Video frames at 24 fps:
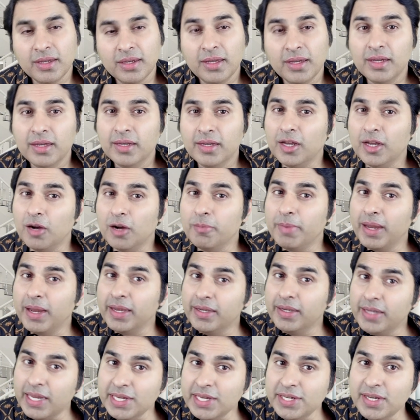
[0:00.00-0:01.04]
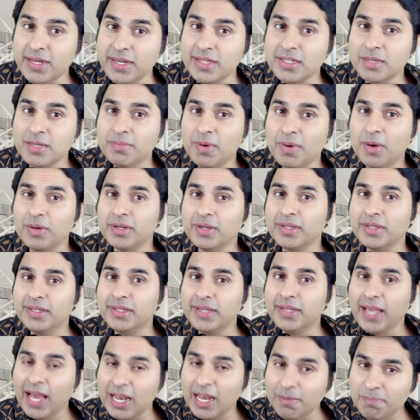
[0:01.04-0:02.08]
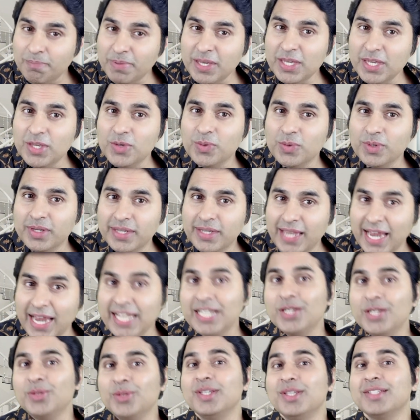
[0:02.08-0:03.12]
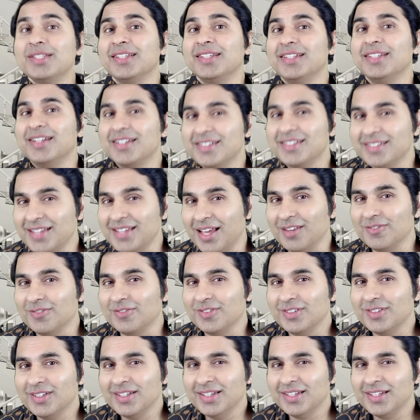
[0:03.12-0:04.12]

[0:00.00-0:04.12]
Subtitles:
Now meditation is about helping you get to this inner self.